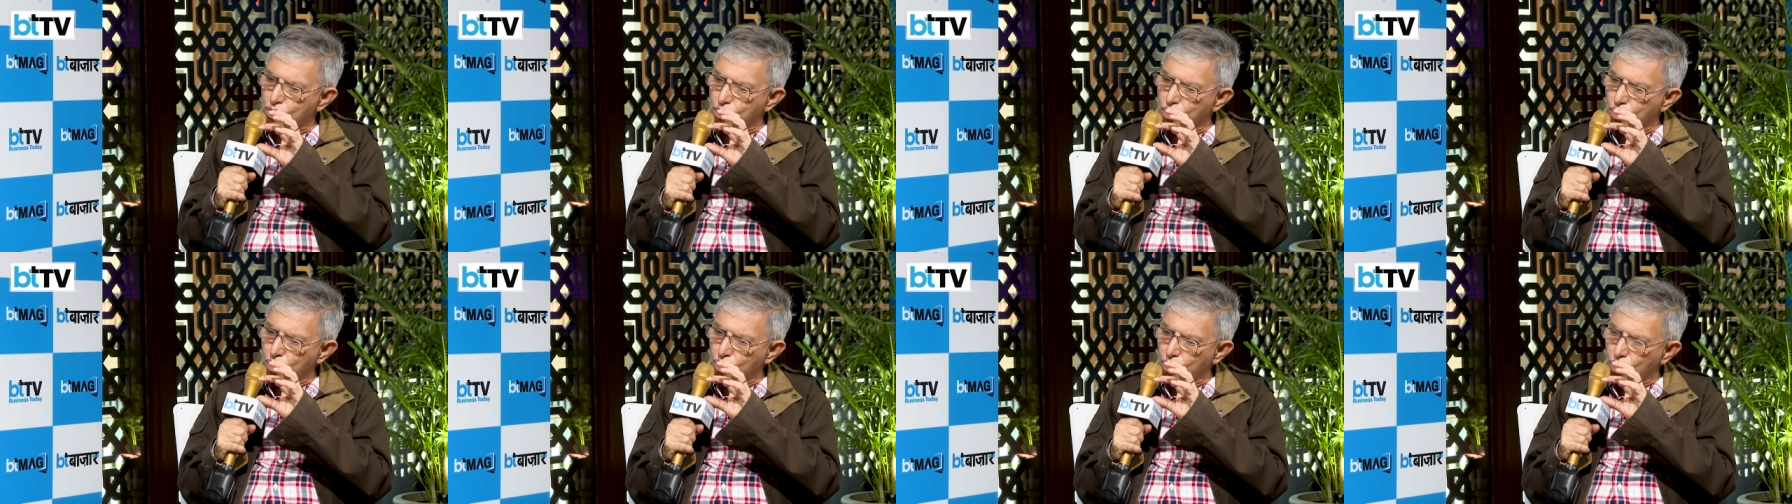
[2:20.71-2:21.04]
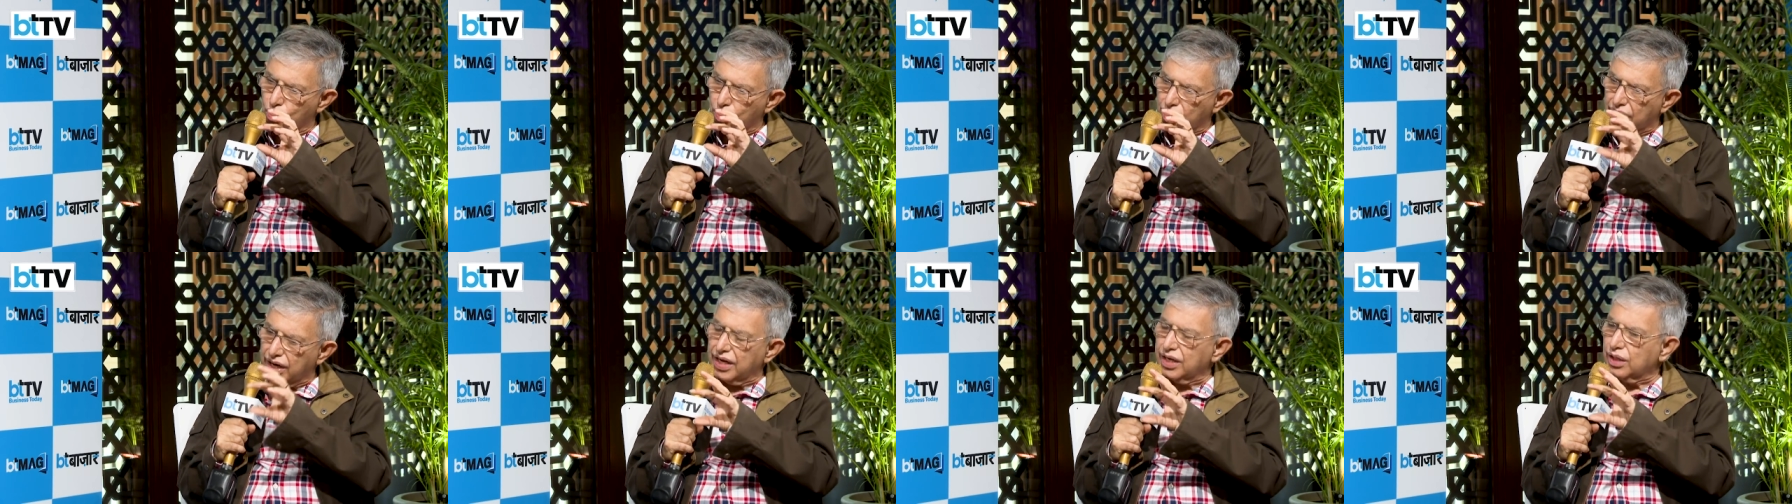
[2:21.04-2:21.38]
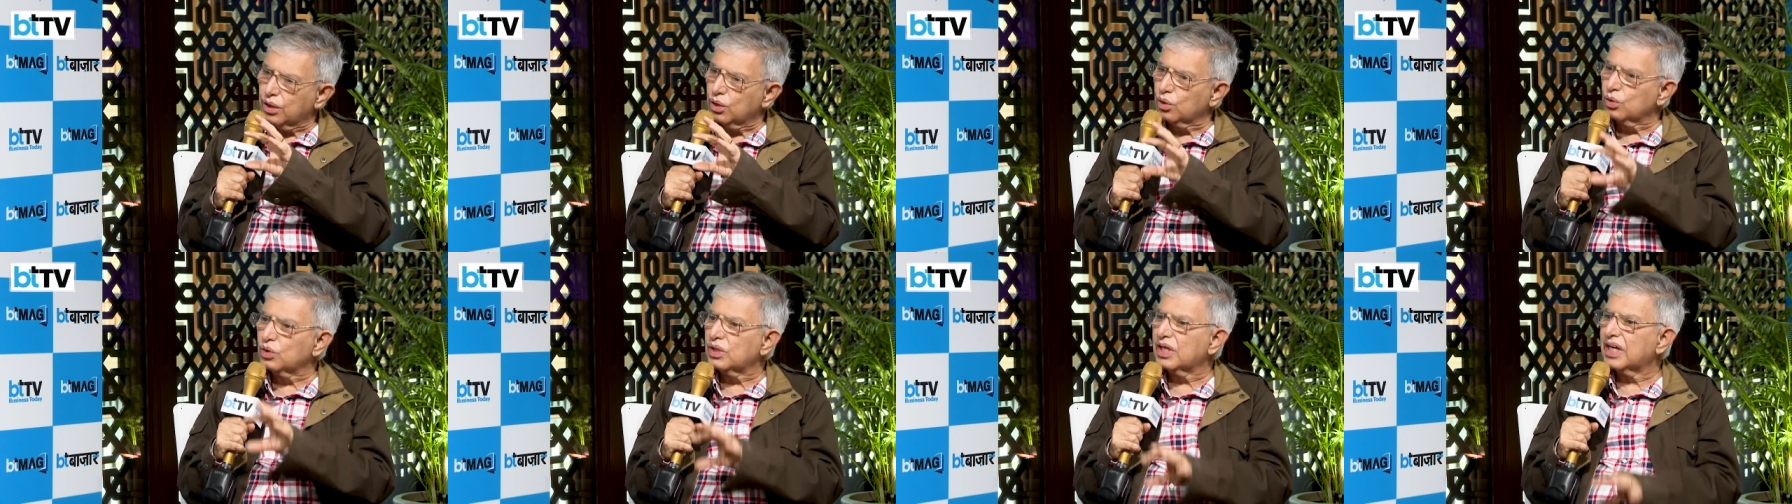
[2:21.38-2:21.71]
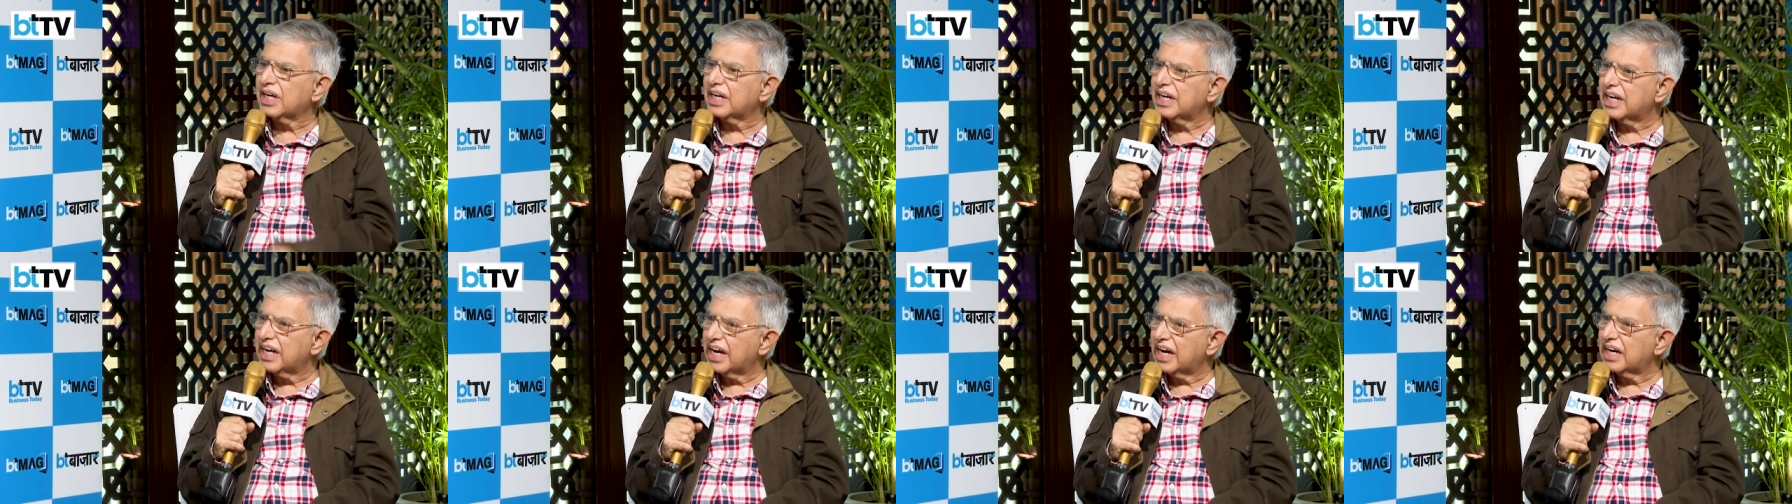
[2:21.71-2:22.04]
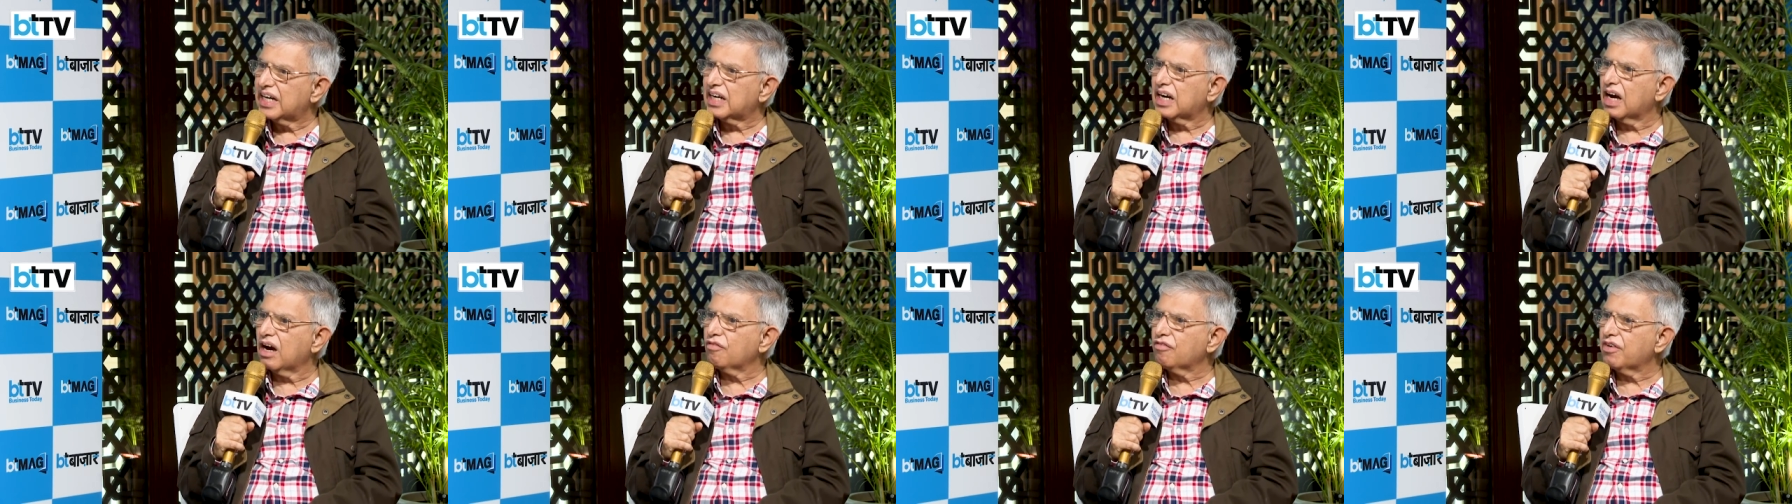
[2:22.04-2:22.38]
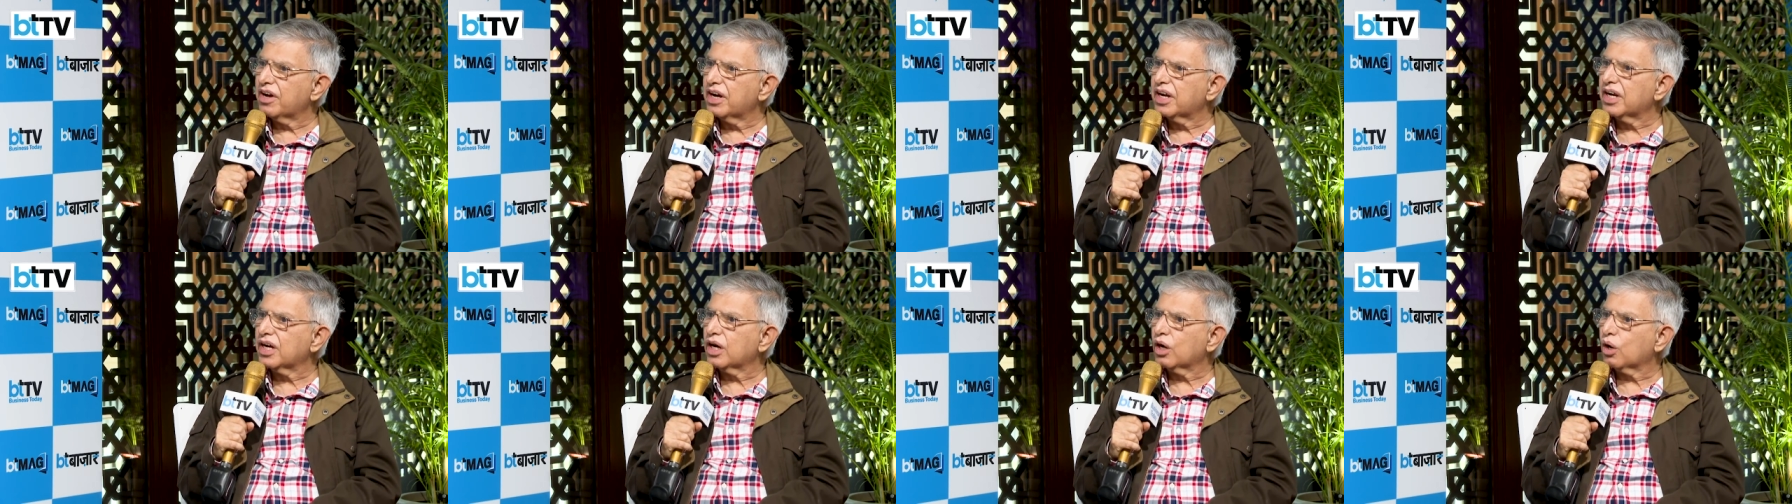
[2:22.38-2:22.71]
look into the data
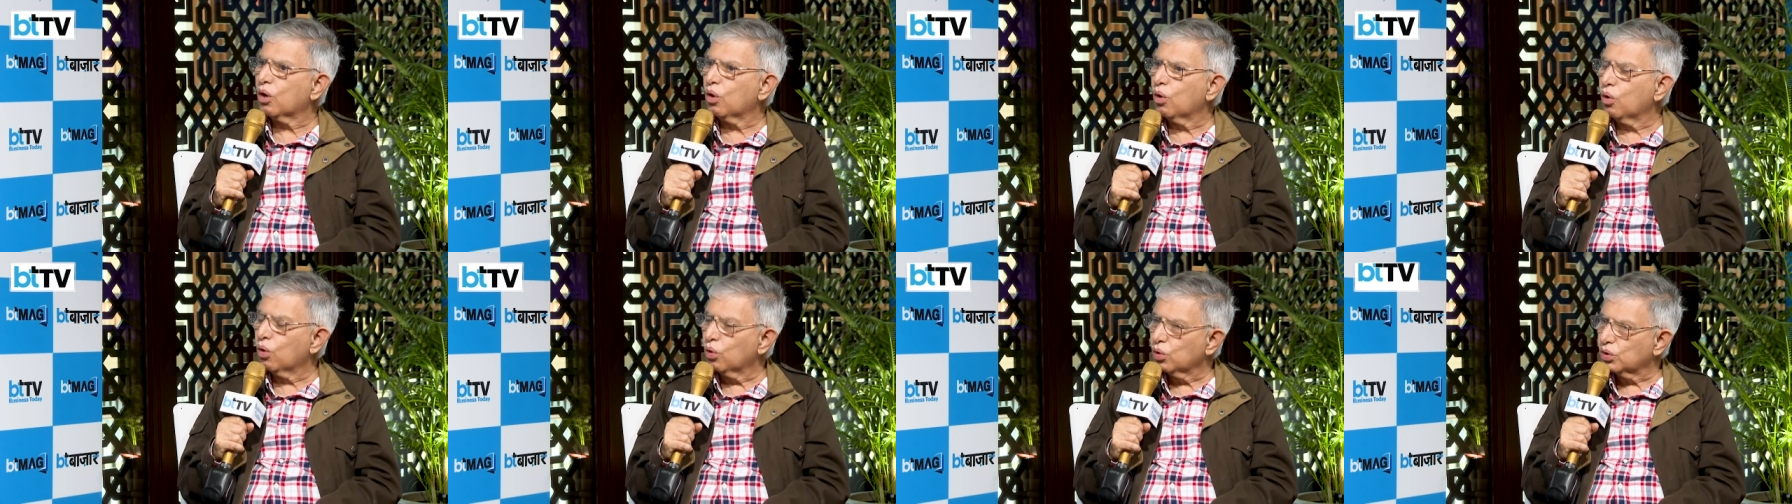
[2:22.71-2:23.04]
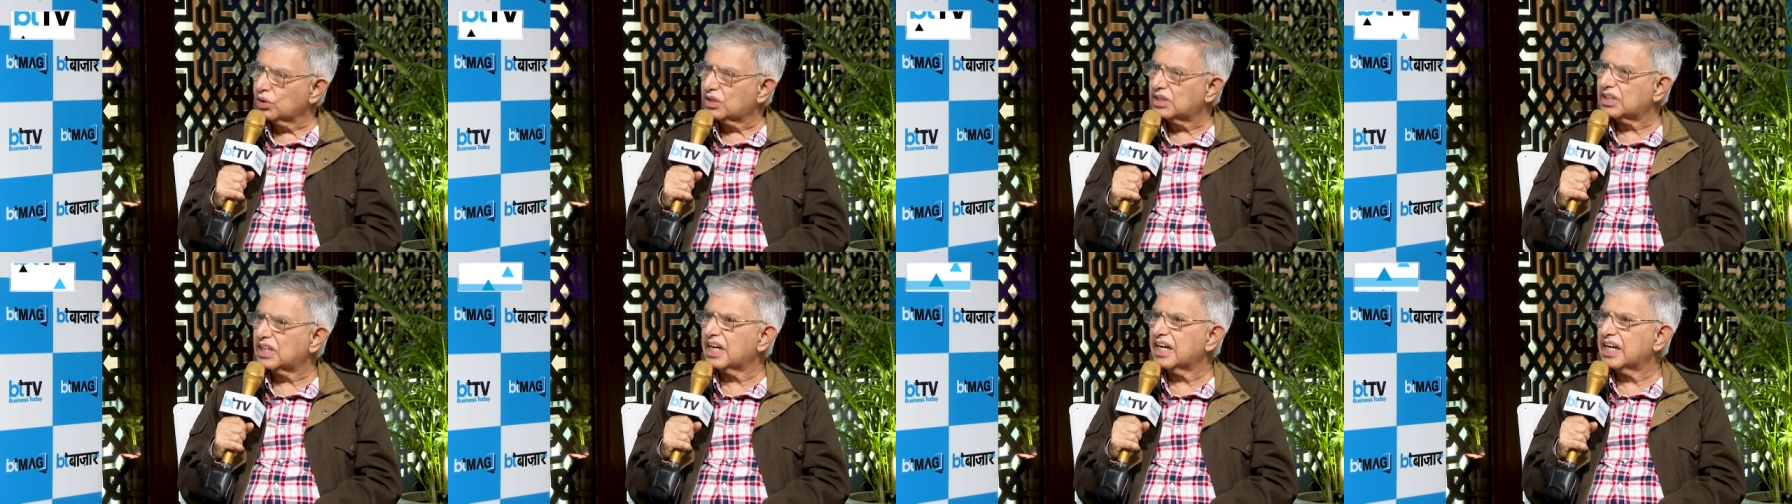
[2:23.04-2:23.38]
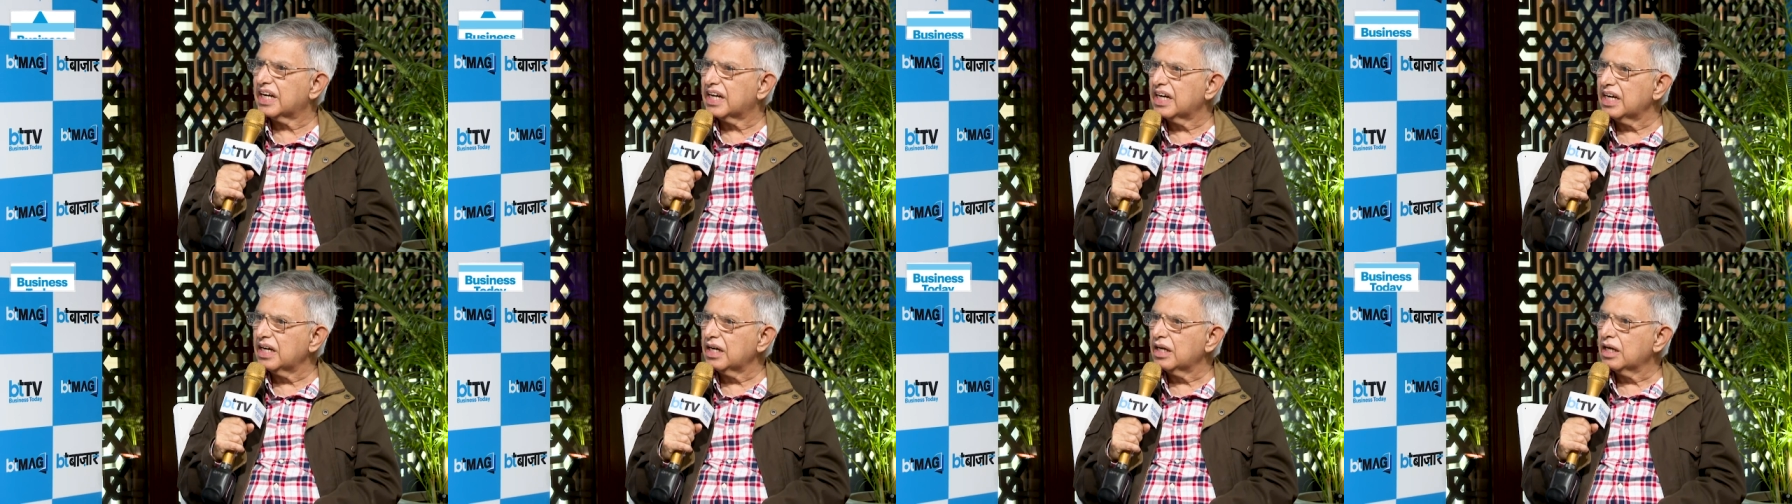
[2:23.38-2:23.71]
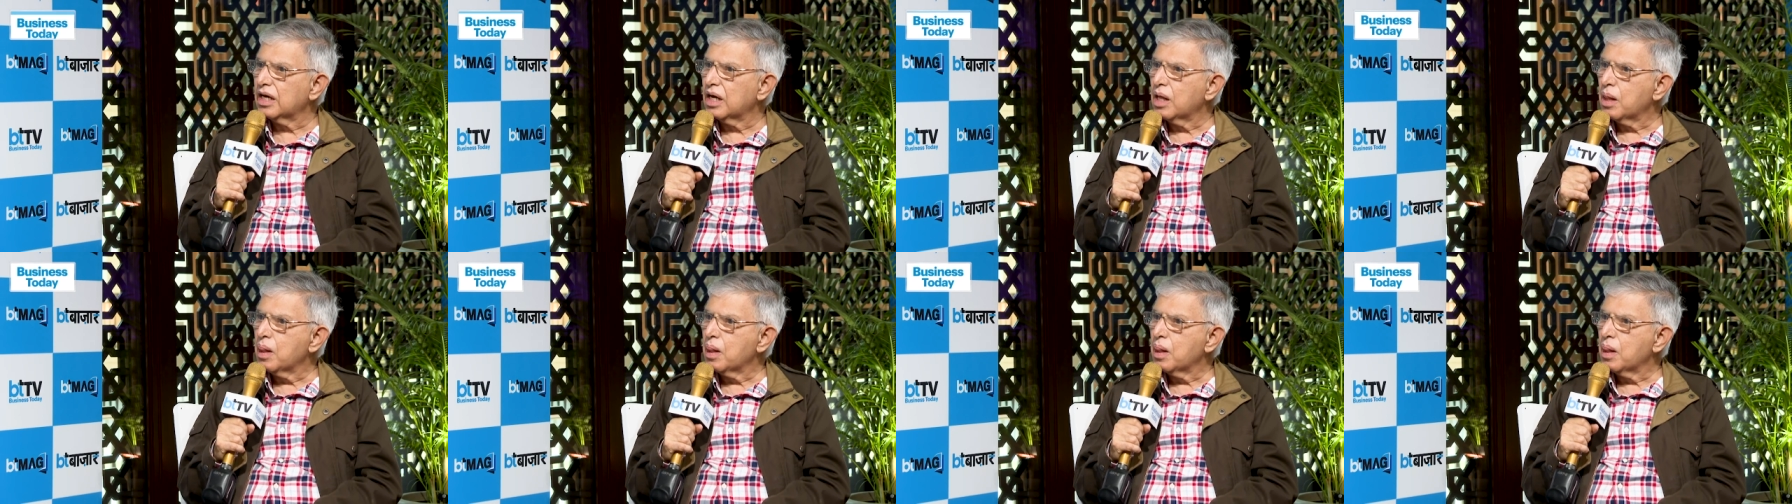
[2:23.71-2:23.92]
very closely